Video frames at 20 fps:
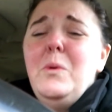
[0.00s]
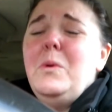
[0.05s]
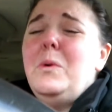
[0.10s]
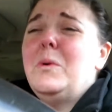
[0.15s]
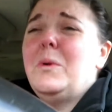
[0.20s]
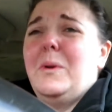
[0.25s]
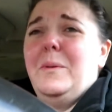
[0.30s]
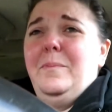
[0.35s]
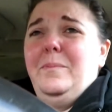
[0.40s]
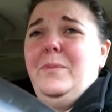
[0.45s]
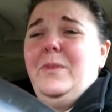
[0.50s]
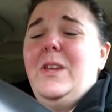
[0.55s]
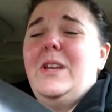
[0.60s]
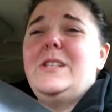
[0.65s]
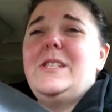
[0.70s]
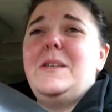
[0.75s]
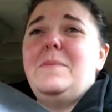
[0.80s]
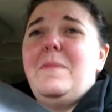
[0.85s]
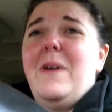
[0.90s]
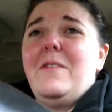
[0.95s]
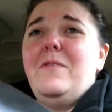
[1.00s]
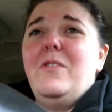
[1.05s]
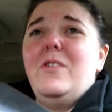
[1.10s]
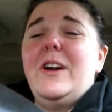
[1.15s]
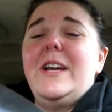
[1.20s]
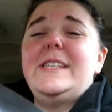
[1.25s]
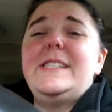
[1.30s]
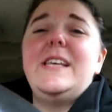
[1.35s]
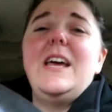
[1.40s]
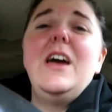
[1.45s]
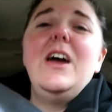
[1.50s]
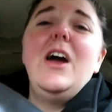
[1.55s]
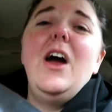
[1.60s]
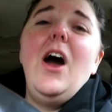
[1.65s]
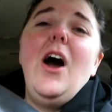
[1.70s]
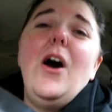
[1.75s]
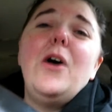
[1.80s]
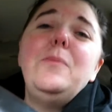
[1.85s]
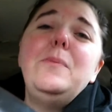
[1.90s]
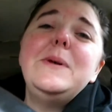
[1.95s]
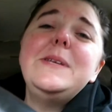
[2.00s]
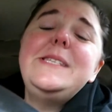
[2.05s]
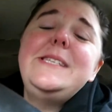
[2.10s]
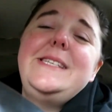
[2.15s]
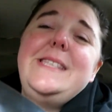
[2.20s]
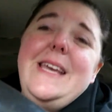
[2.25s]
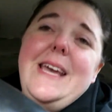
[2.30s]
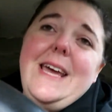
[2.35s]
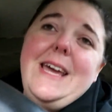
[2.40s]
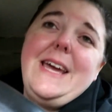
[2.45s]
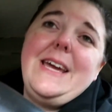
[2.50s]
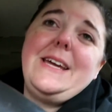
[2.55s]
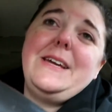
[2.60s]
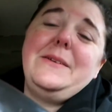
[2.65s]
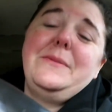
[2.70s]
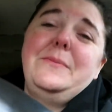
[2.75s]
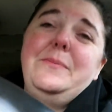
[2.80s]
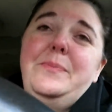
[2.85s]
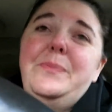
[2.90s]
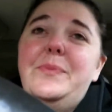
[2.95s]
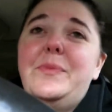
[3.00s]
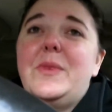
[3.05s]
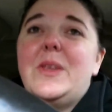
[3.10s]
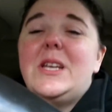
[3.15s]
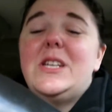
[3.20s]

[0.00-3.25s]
Ooh, losing my voice. Hope is sick